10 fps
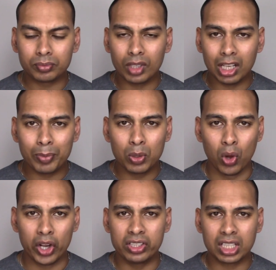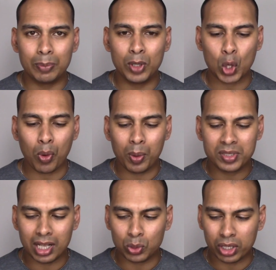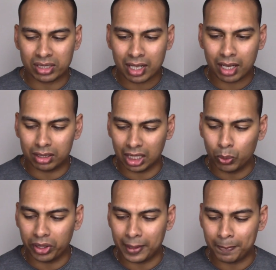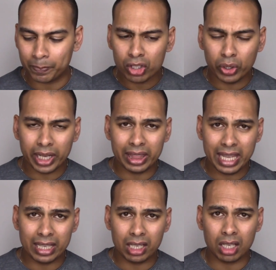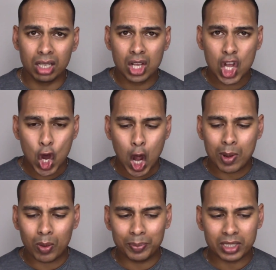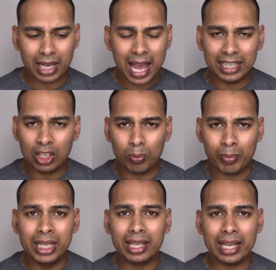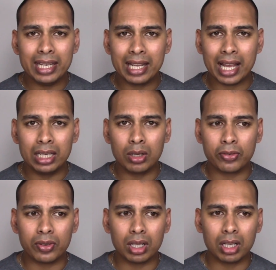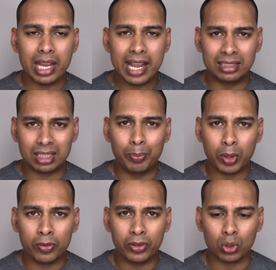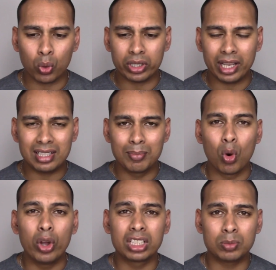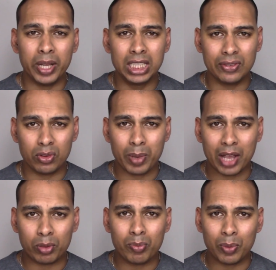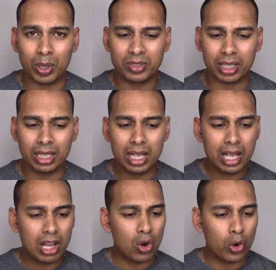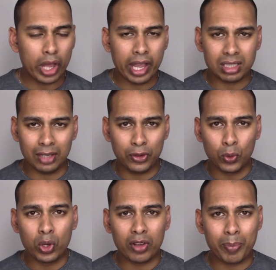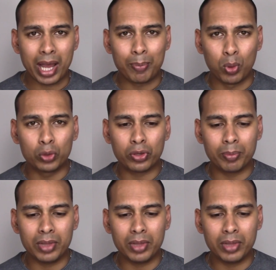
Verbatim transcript: Urban Warrior is going to be on our website as well. I struck a deal with them to get their gear on our website. I don't make any kind of extra profit, or it isn't more expensive if you buy from my website as if you would have bought from